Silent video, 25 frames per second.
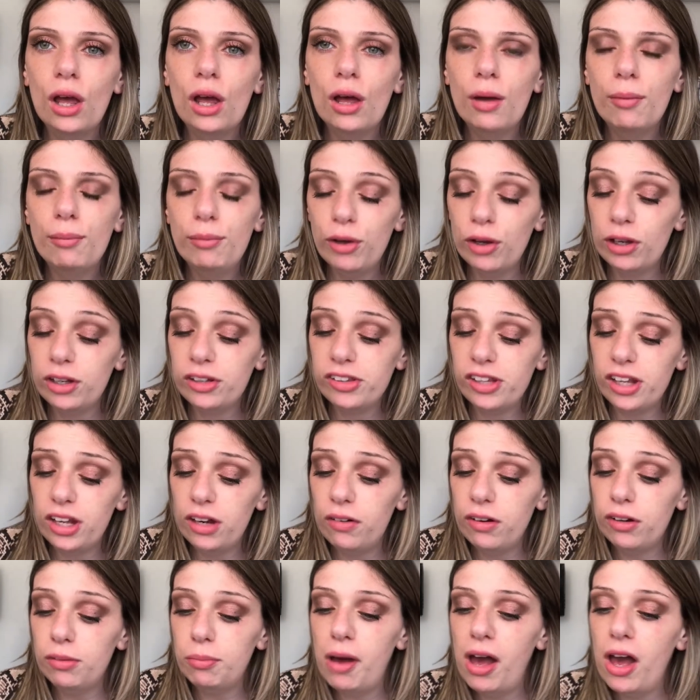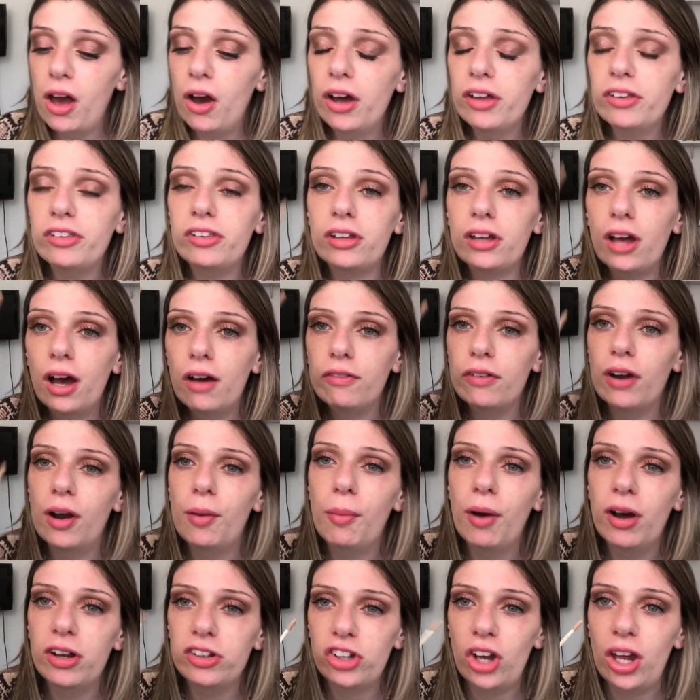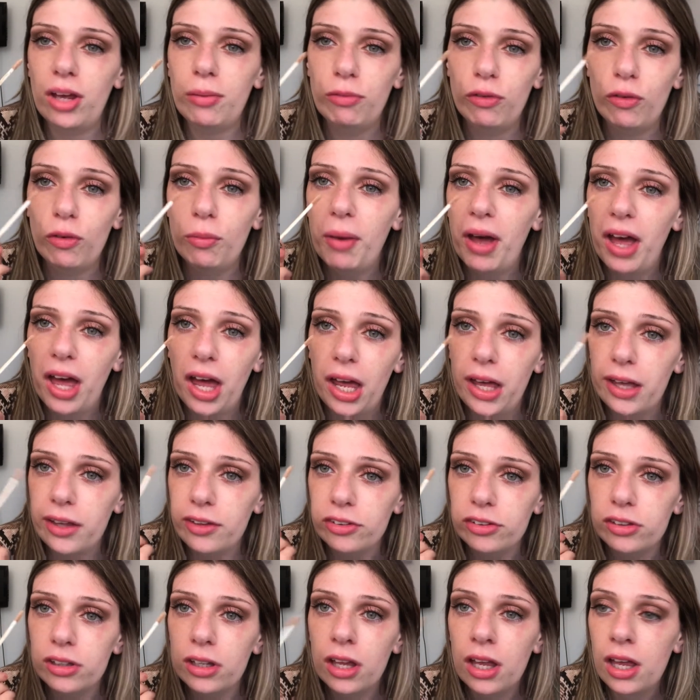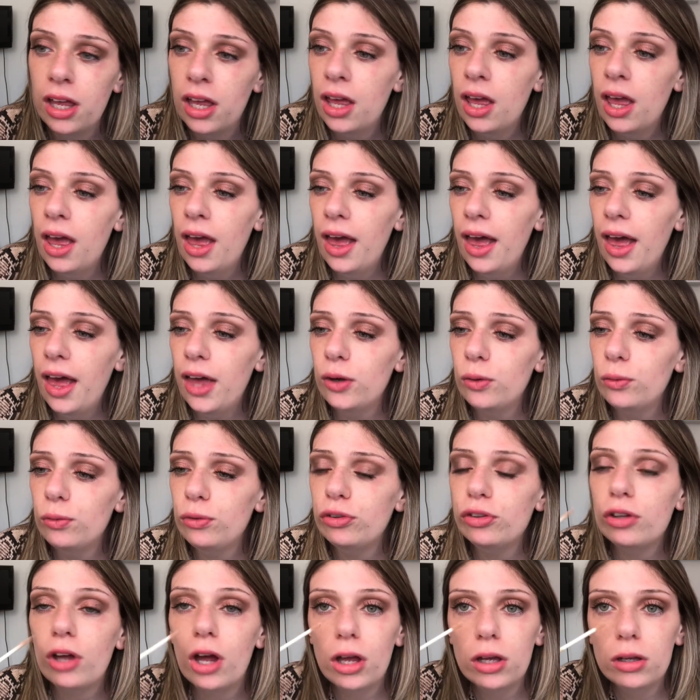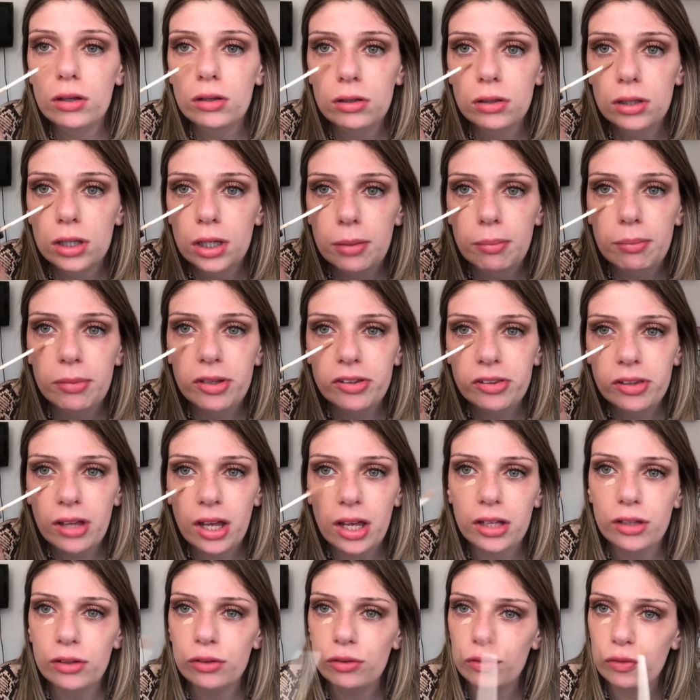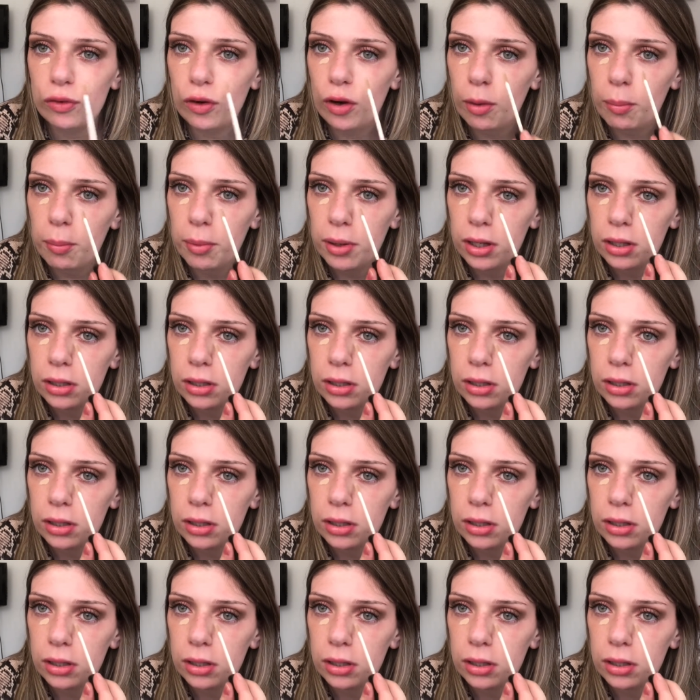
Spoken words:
put concealer under my eyes to cover up my shameful bags, and also mistakes from